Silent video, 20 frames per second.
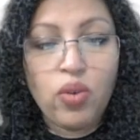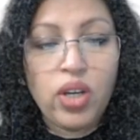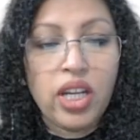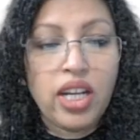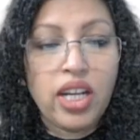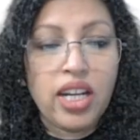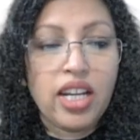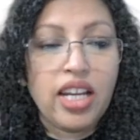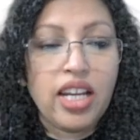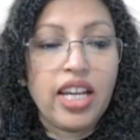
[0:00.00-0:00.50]

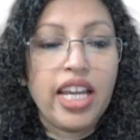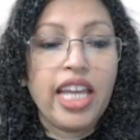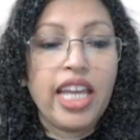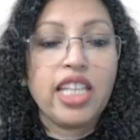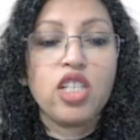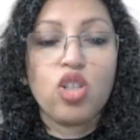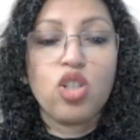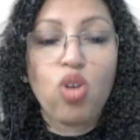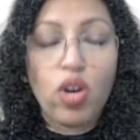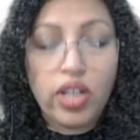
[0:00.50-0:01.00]
were
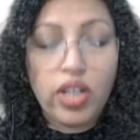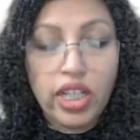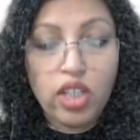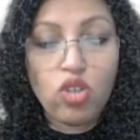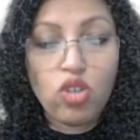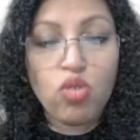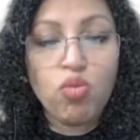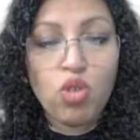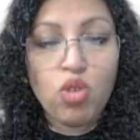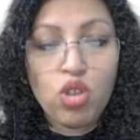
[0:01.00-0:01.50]
exotic
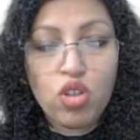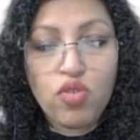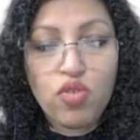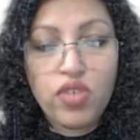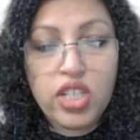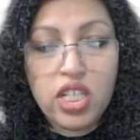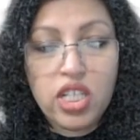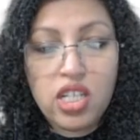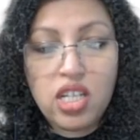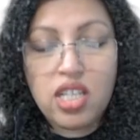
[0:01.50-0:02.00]
to most
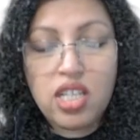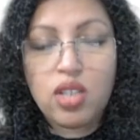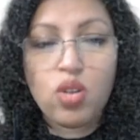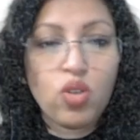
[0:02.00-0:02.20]
visitors.